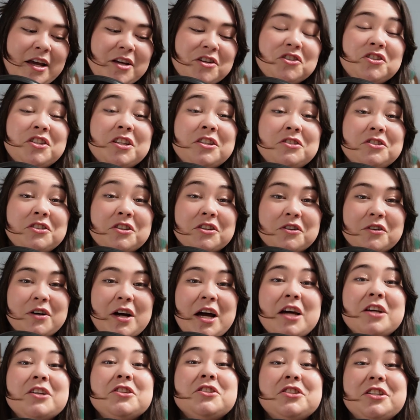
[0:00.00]
Shinju.
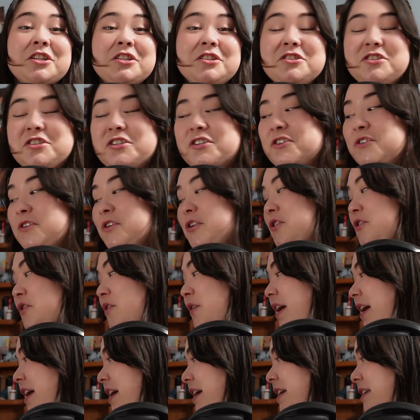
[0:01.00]
Shinju,
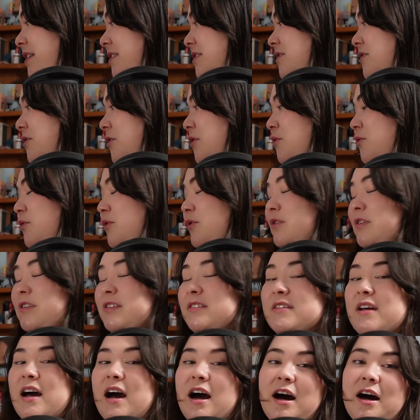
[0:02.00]
who is
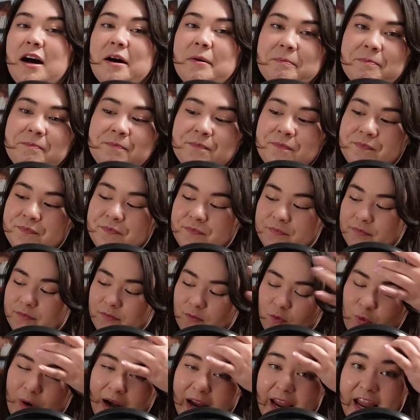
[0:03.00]
Dongwook's um,
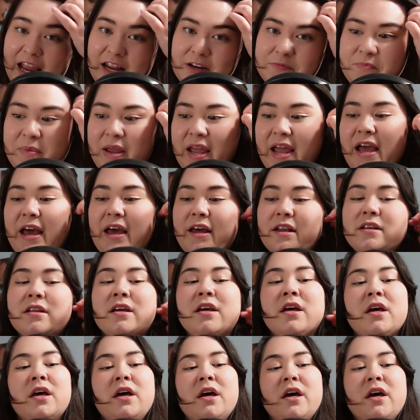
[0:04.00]
right hand man,